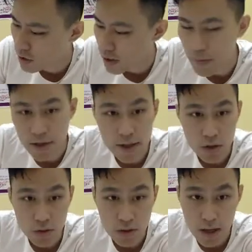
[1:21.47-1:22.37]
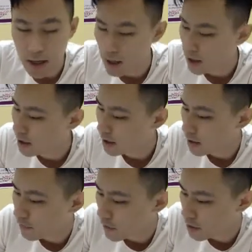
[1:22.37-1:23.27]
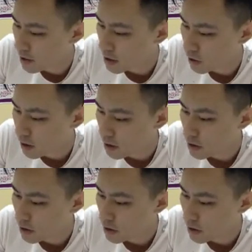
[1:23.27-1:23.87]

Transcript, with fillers: sub in into uh, infinity into here.